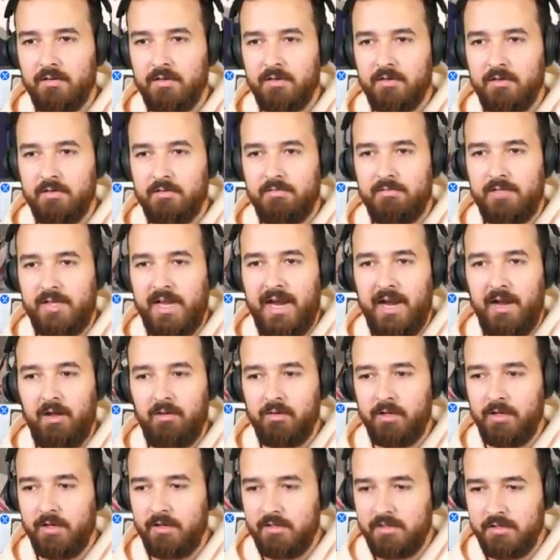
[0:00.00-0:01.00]
for
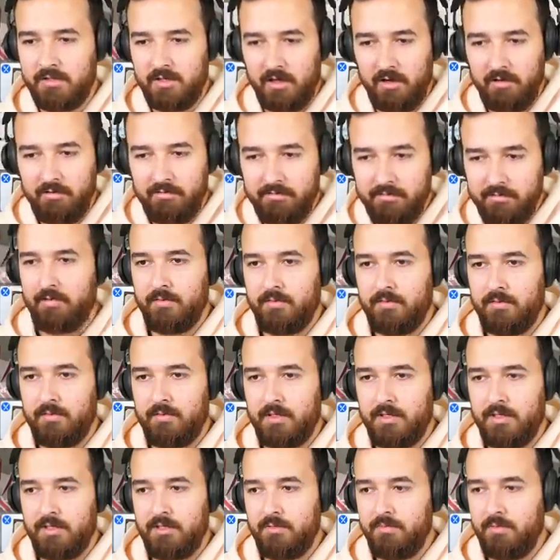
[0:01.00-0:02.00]
toweling stuff,
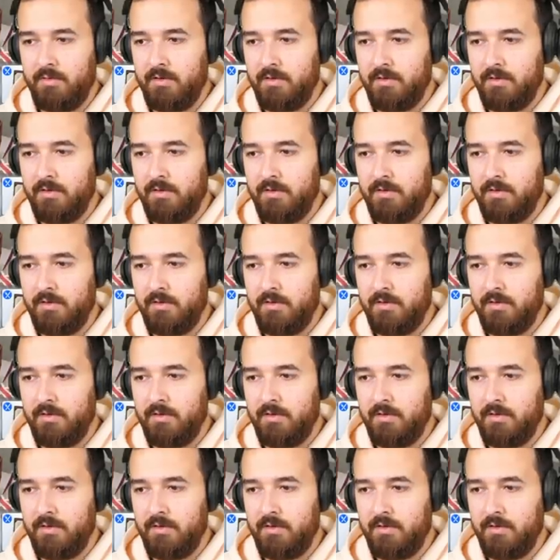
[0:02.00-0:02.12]
tissue